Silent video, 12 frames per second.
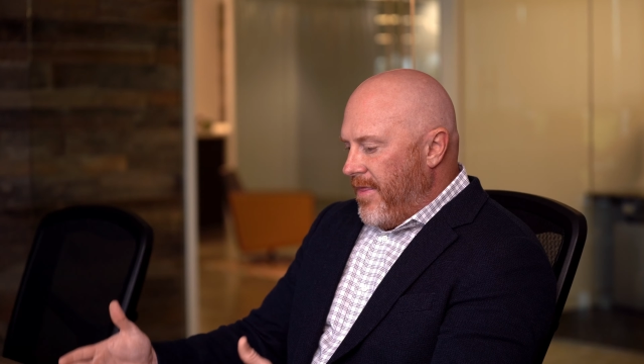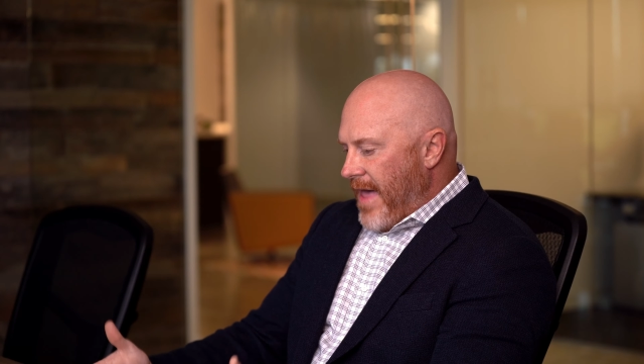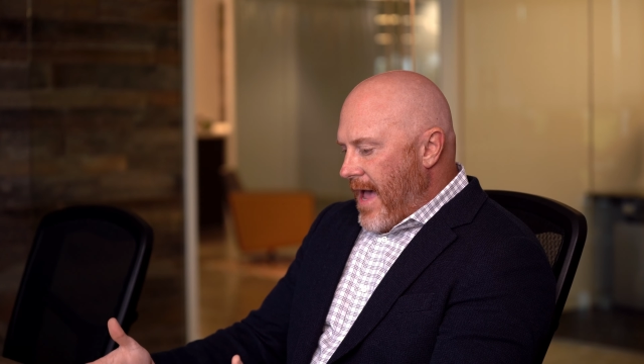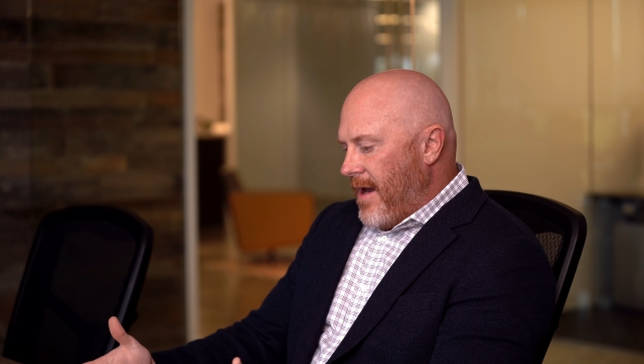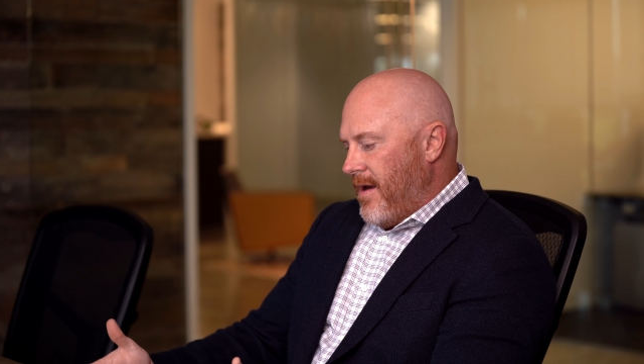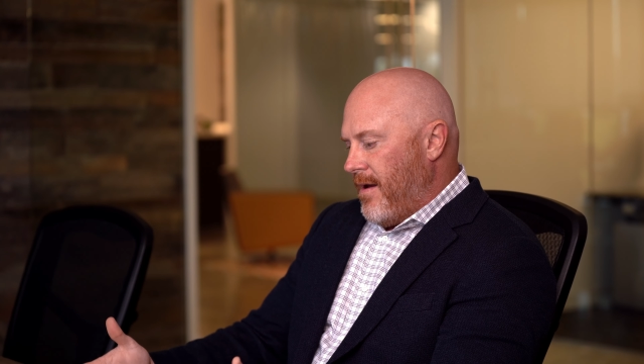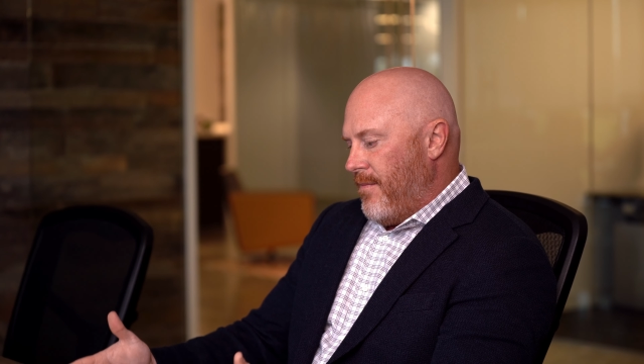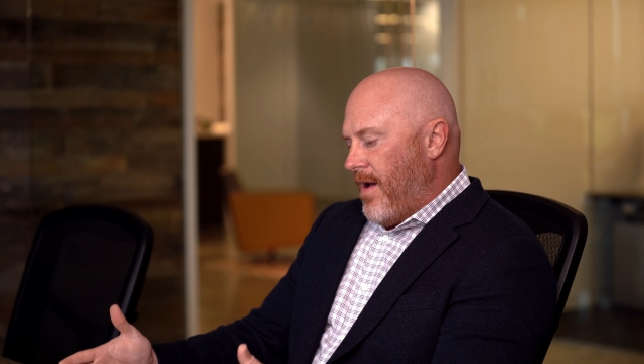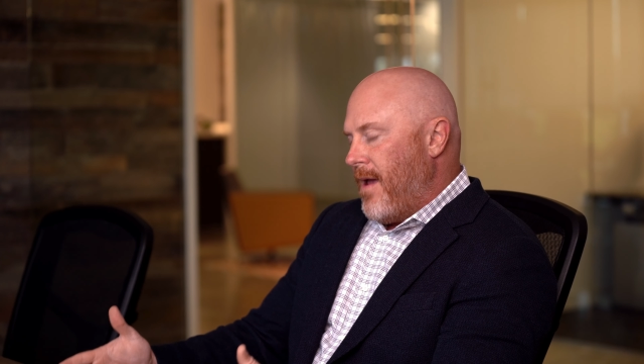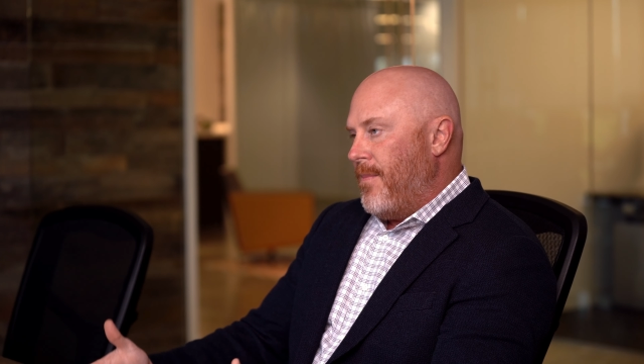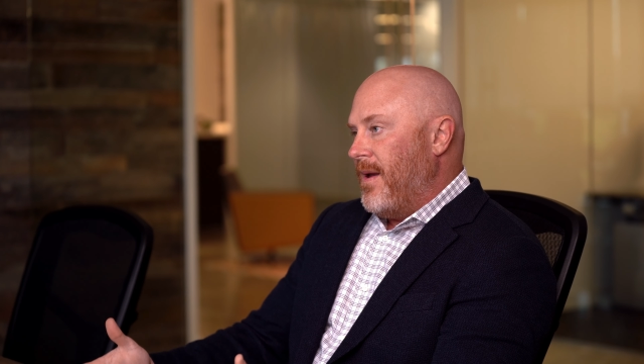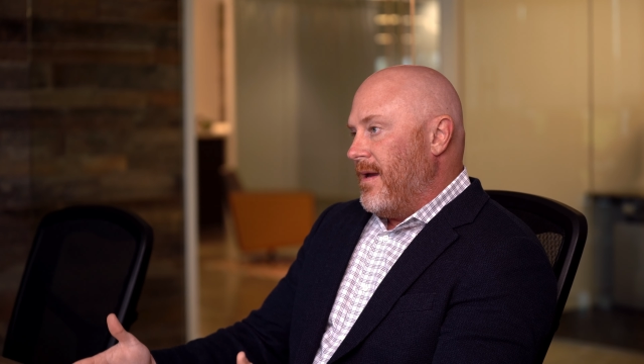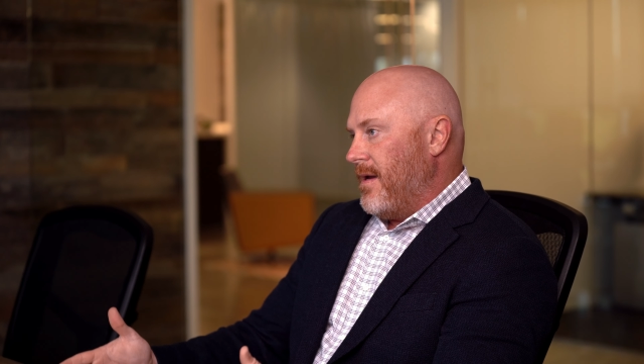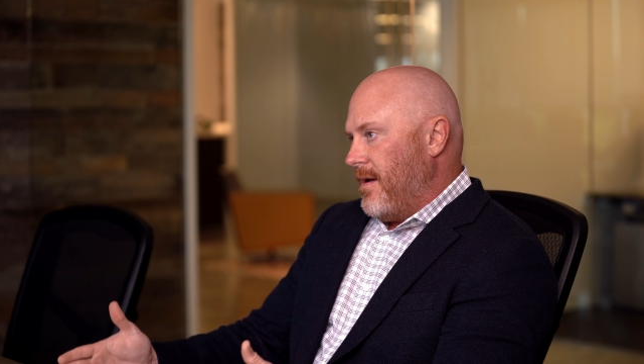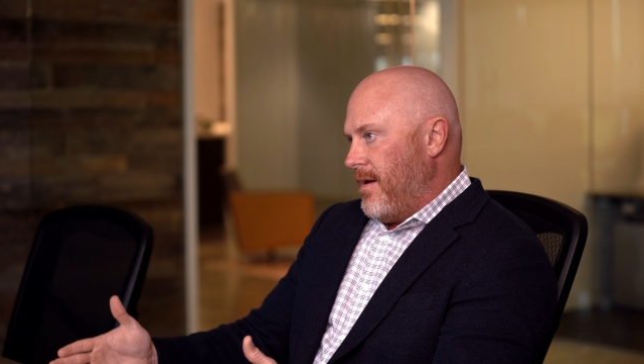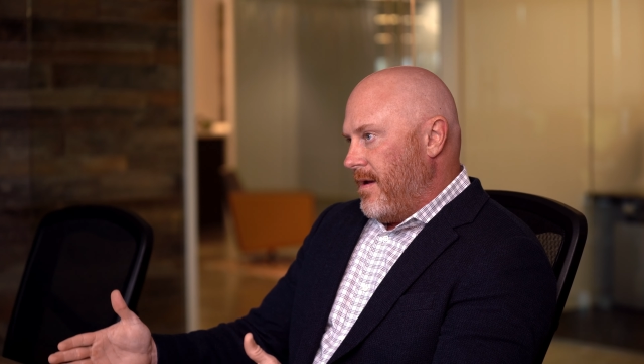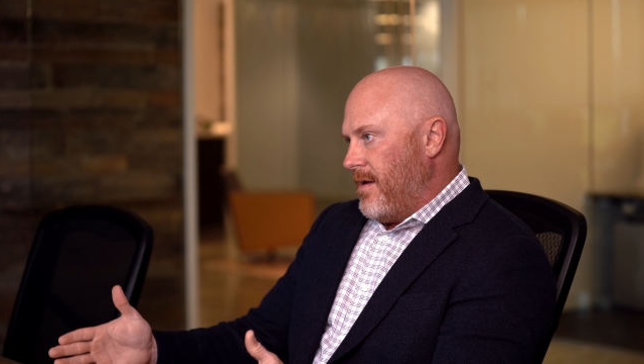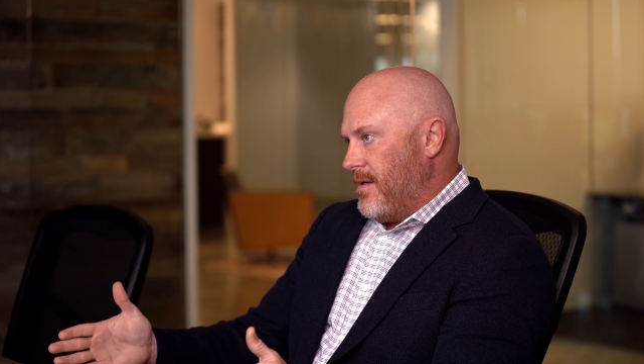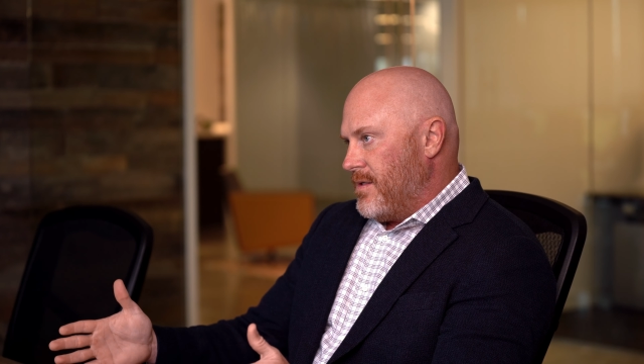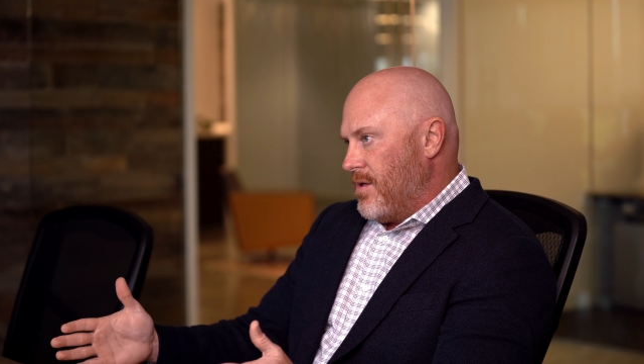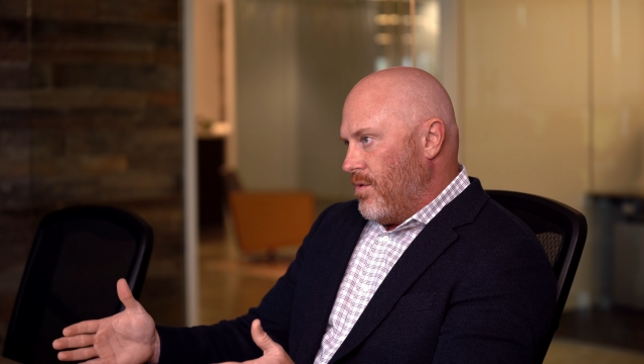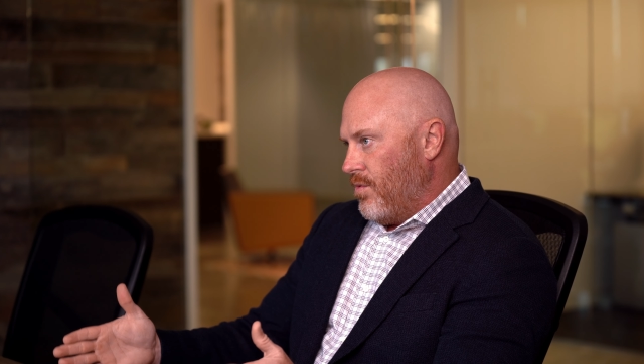That, in my opinion, is